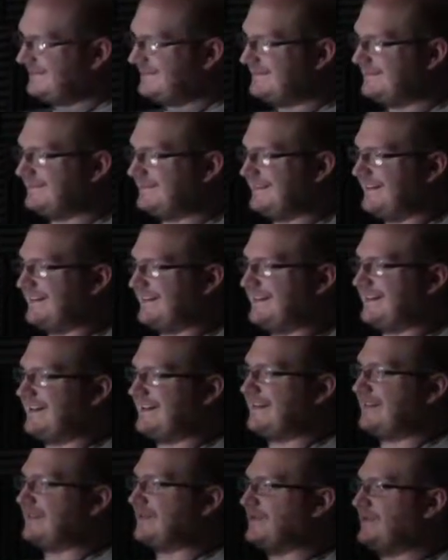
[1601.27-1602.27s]
Like I
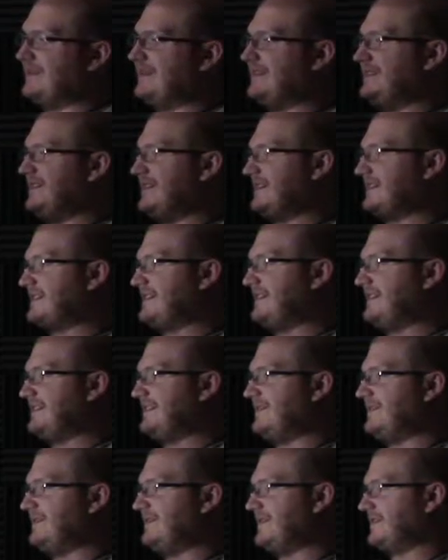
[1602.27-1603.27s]
like the way Destiny
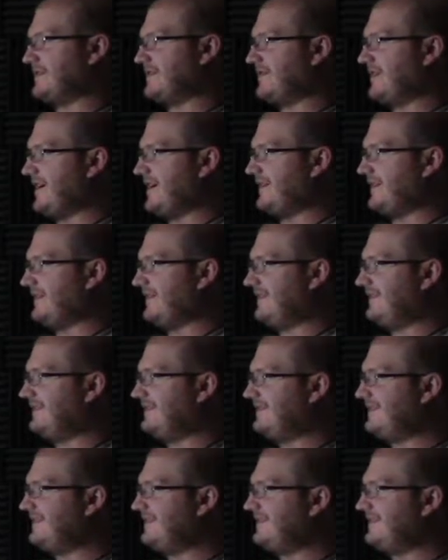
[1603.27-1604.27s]
2 does crafting.
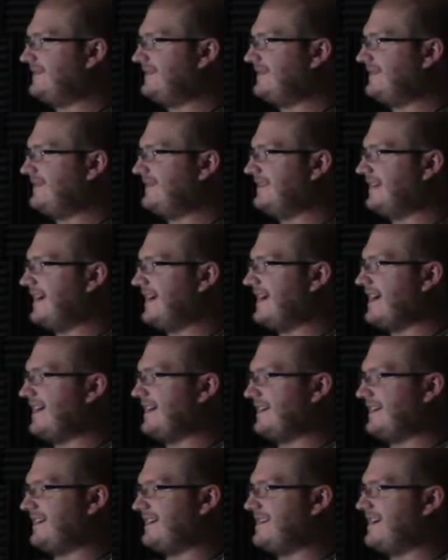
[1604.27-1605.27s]
I,
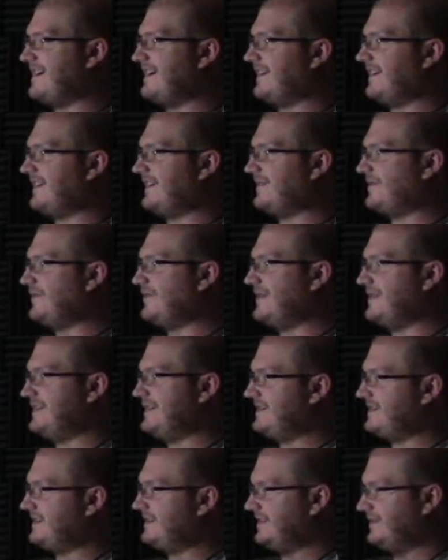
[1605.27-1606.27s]
I, I kind of like the way
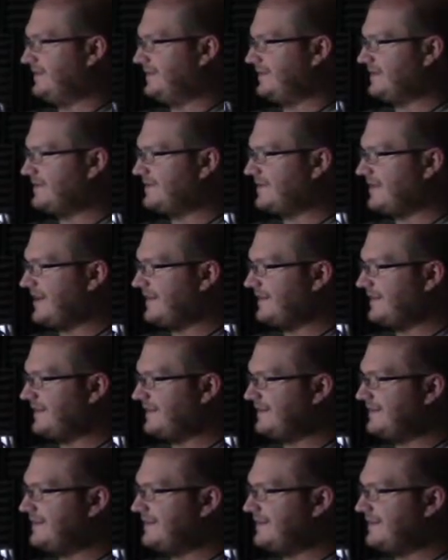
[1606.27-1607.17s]
Destiny Two does crafting.